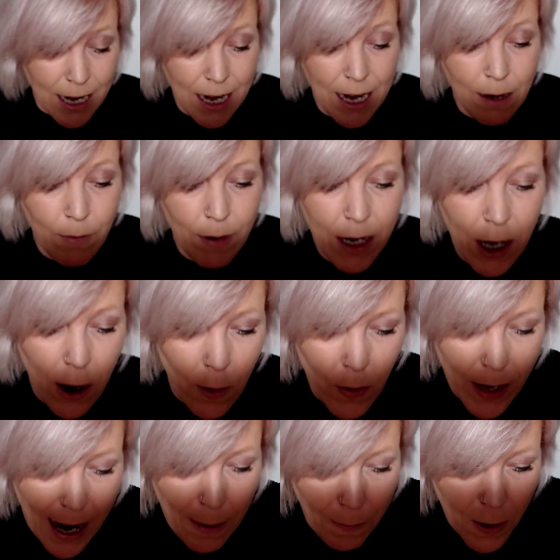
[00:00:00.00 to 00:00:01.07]
Here we go,
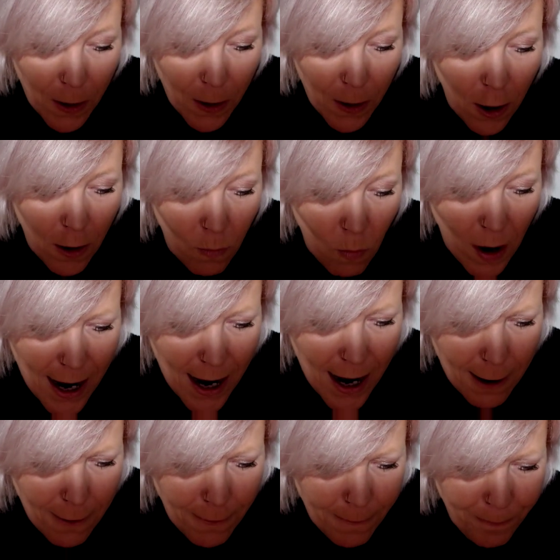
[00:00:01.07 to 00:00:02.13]
Capricorn.
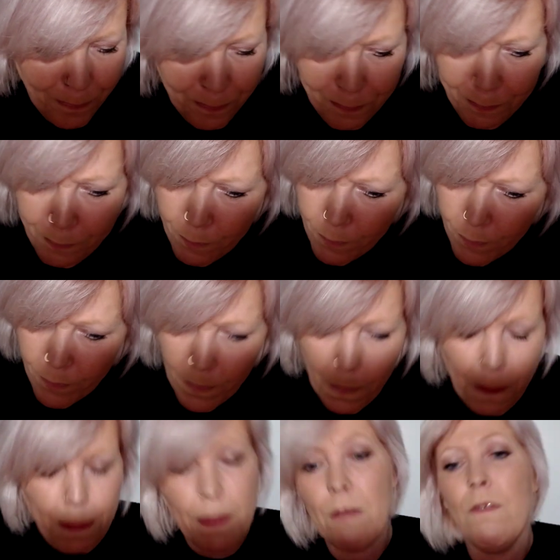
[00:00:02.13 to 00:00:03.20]
Wow.
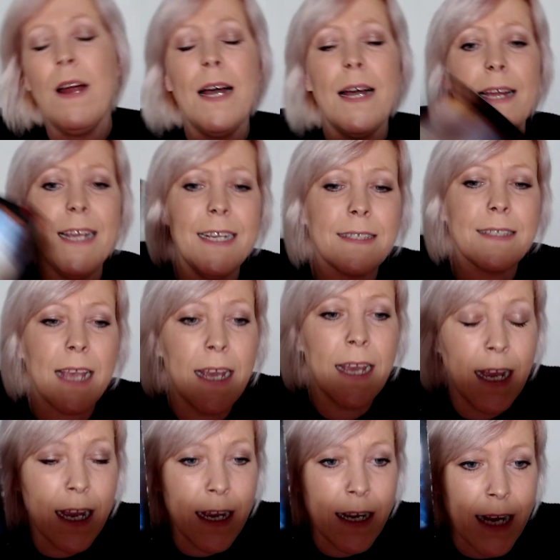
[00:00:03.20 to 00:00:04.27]
Right,
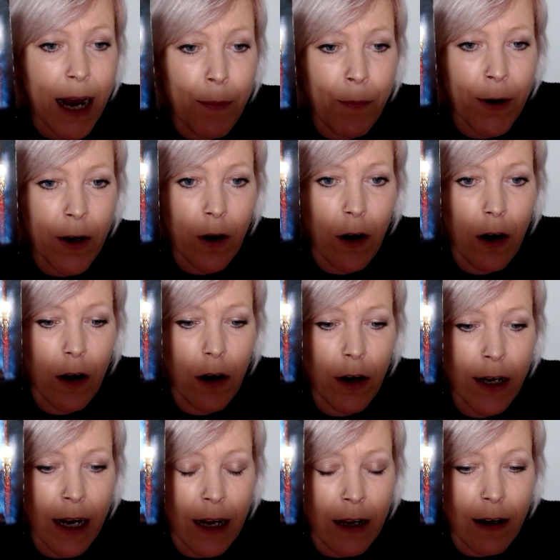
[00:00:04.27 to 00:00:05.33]

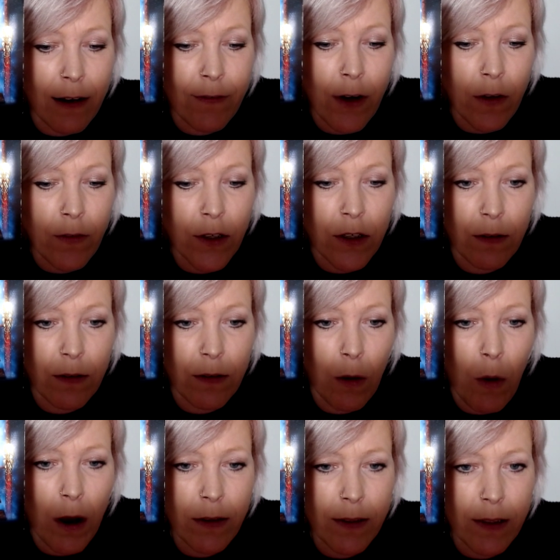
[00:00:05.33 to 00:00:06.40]
Capricorn, I've got the Two
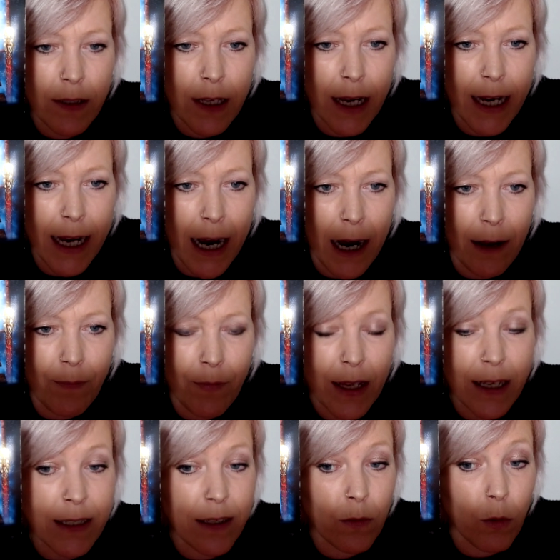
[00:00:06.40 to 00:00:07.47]
of Wands here.
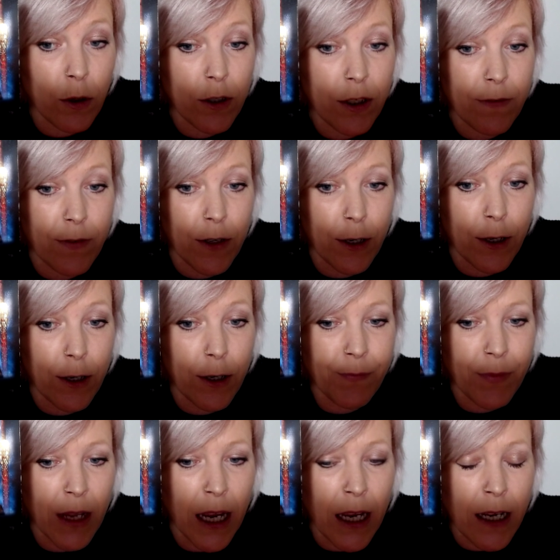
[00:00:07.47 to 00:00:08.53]
This is
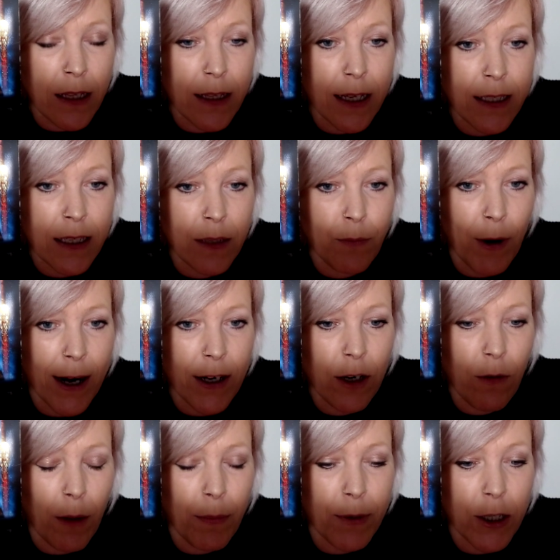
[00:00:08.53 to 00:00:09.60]
wonderful. This is brand
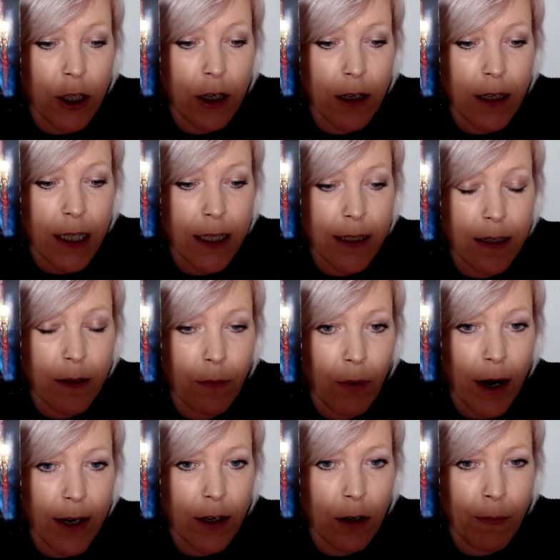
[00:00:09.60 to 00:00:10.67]
new opportunities and
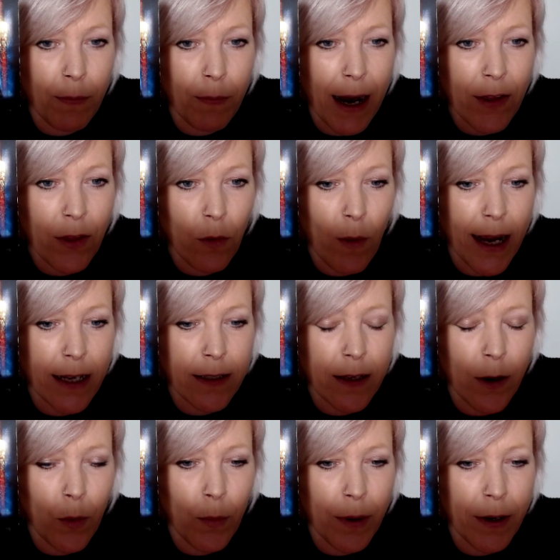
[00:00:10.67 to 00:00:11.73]
brand new pathways
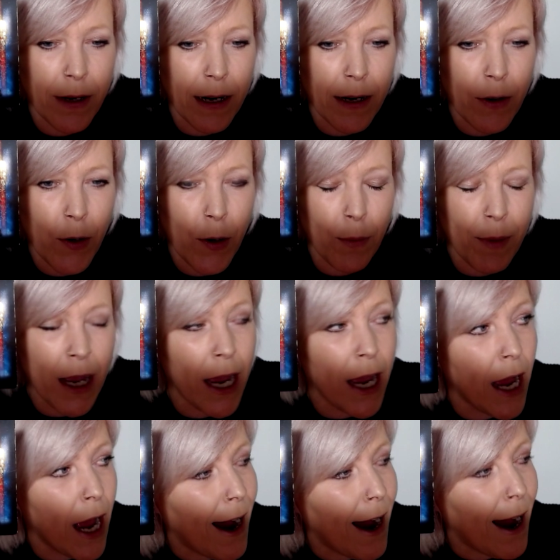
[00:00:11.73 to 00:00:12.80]
opening up.
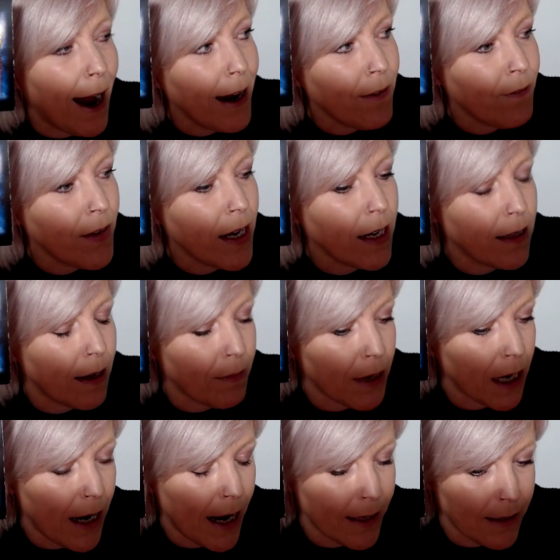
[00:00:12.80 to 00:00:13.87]
I feel I'm
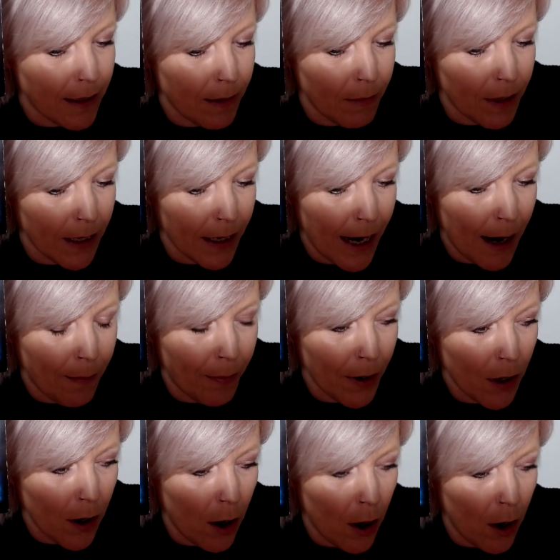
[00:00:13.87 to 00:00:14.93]
connecting with a
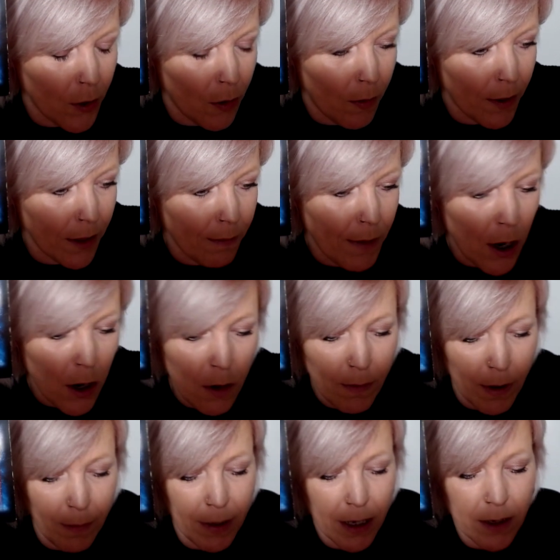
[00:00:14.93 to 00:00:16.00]
Capricorn who at the
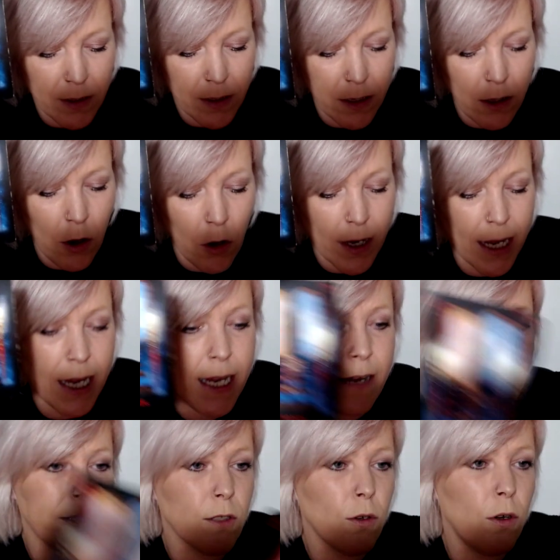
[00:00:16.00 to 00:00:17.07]
moment, because look
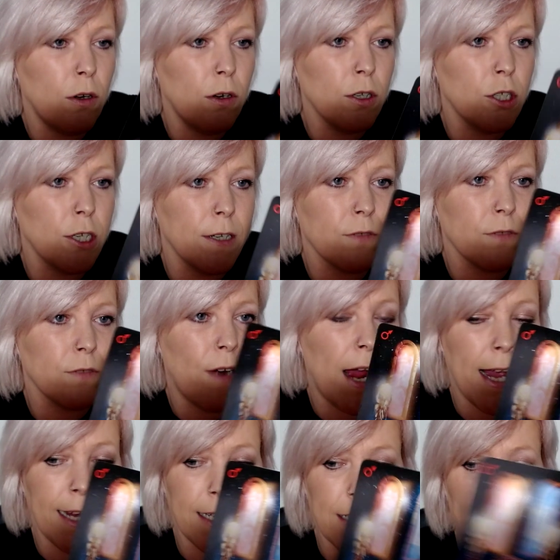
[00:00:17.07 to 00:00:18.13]
here, it's gorgeous,
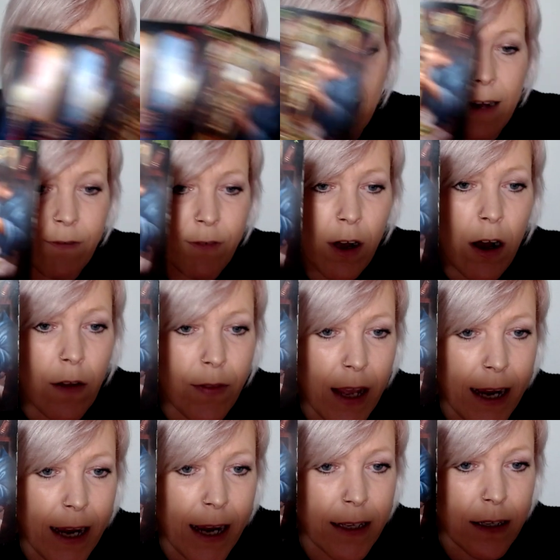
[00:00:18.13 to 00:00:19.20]
right? I've got
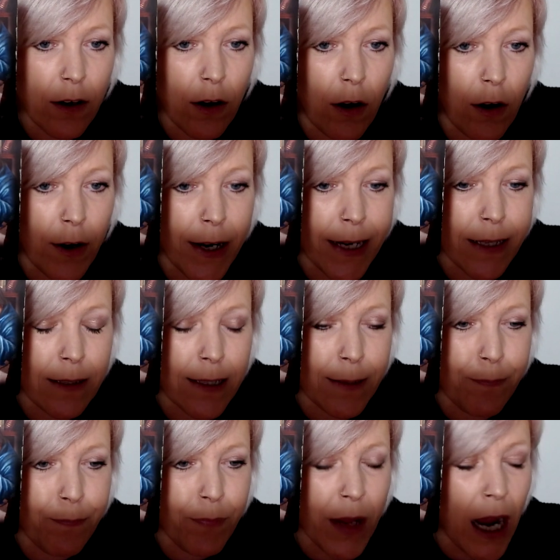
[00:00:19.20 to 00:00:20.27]
the Eight of
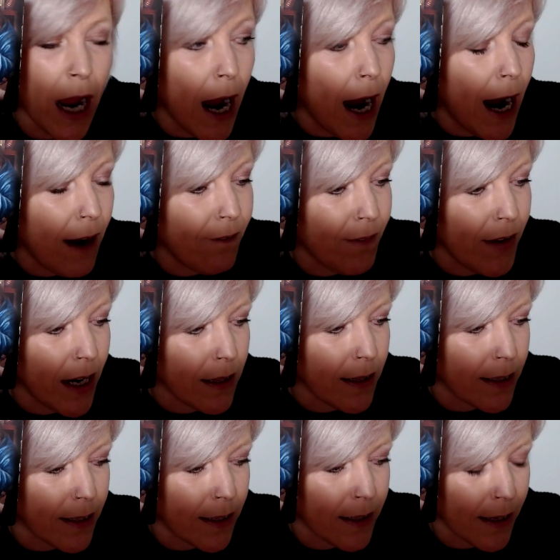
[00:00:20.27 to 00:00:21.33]
Coins. I feel
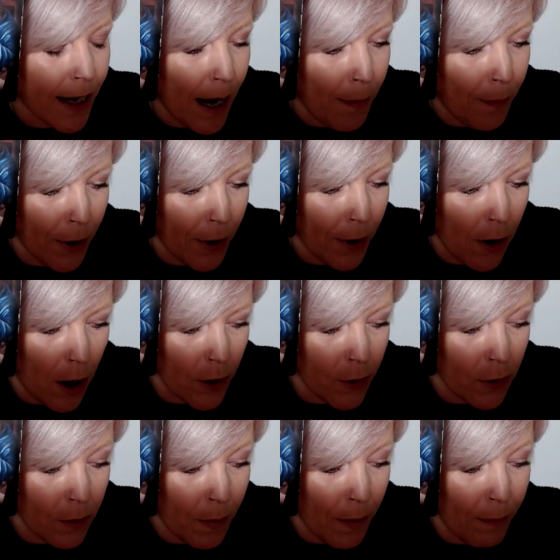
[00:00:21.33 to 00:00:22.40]
this is a
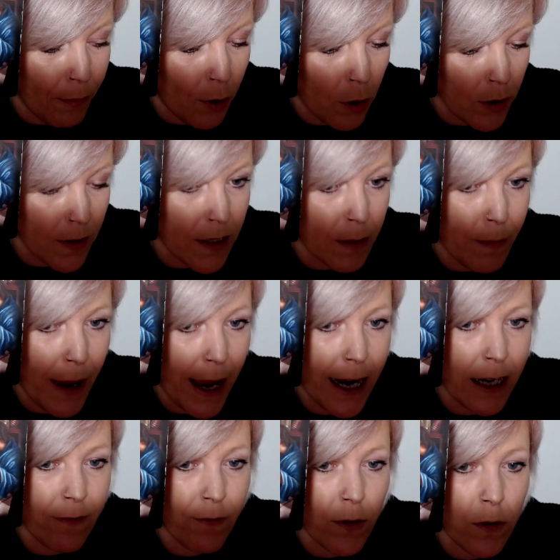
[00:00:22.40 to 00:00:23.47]
Capricorn who's been putting
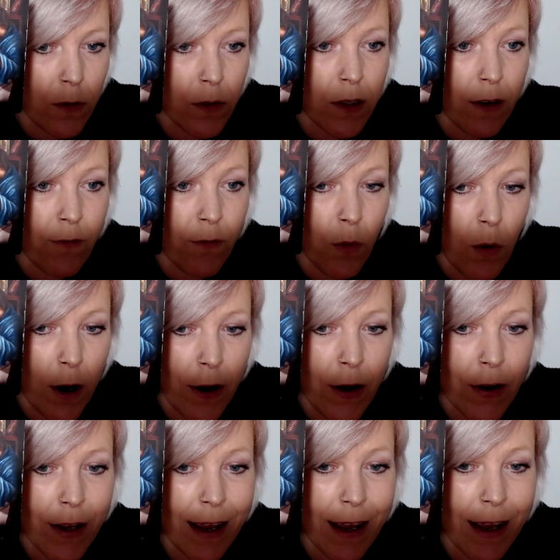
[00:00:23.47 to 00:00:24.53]
spadefuls of
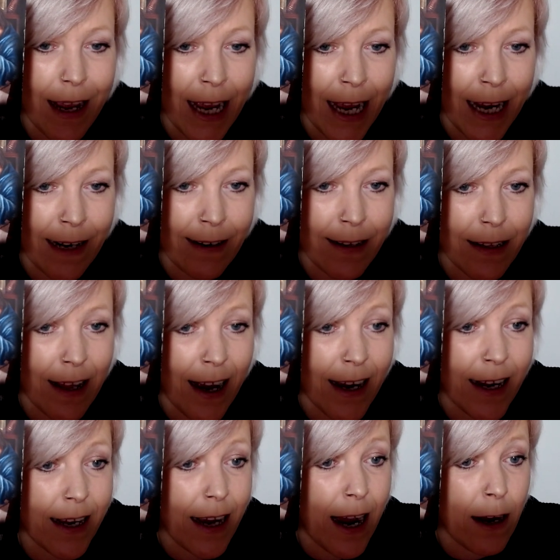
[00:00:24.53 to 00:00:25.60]
work in,
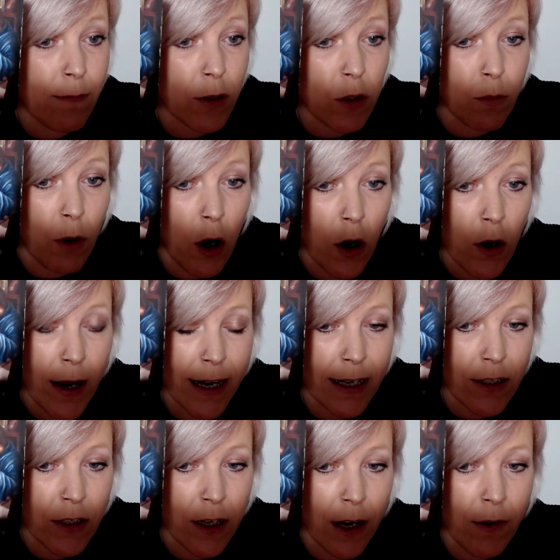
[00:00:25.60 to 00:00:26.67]
like, how much more can
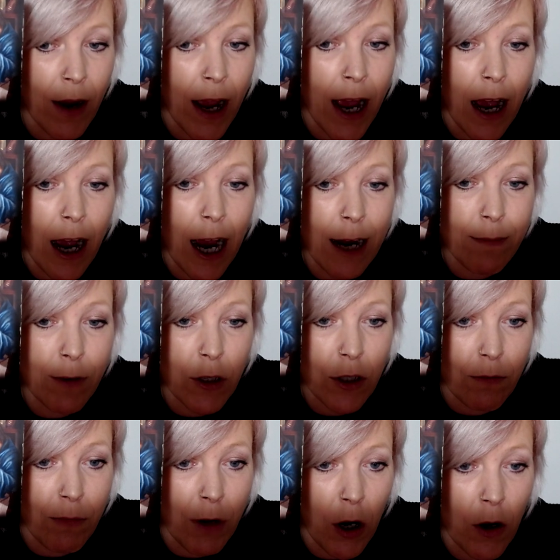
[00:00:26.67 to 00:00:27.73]
I do? How
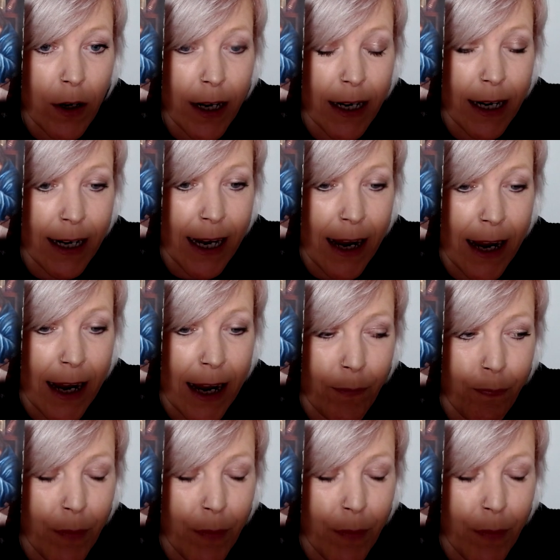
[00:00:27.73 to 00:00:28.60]
much more can I give?